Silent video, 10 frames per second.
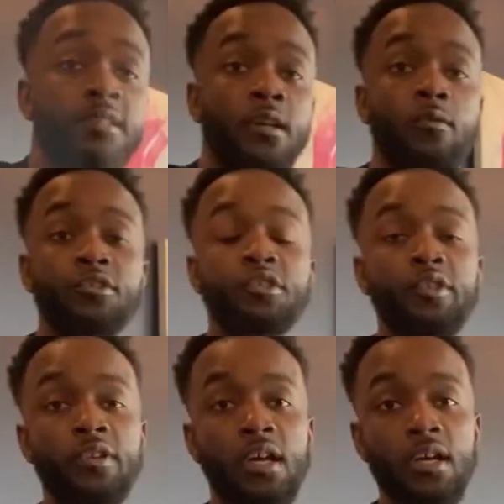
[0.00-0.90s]
thing I want to show
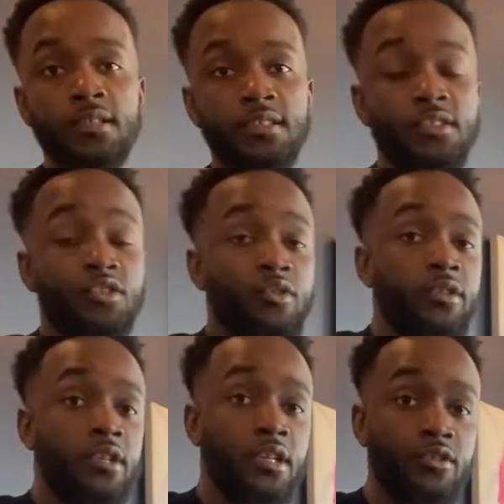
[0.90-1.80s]
you guys is a
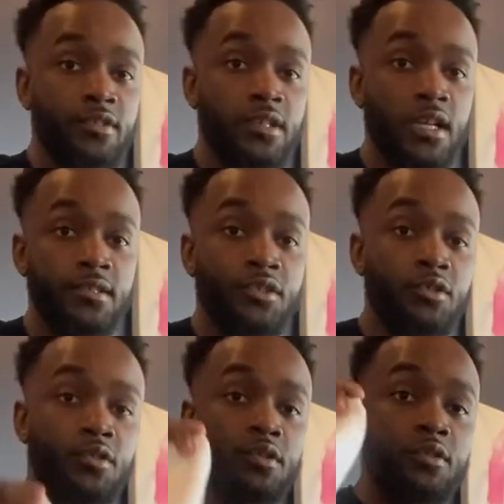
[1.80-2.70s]
strengthening exercise that you
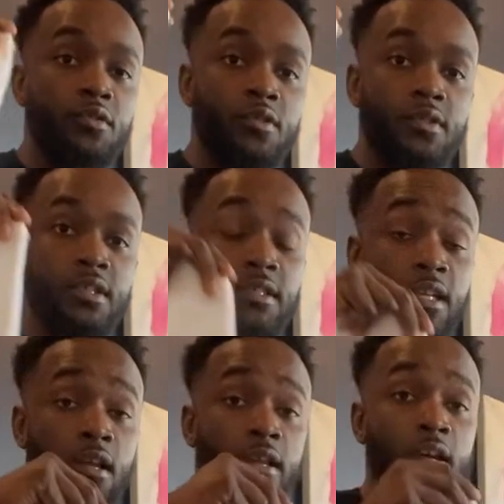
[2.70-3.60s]
can do using a
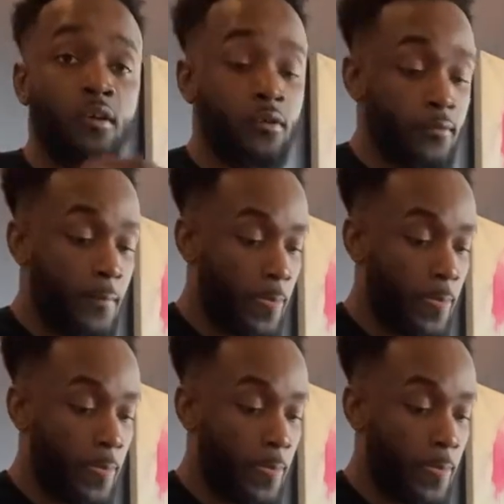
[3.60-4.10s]
towel at home.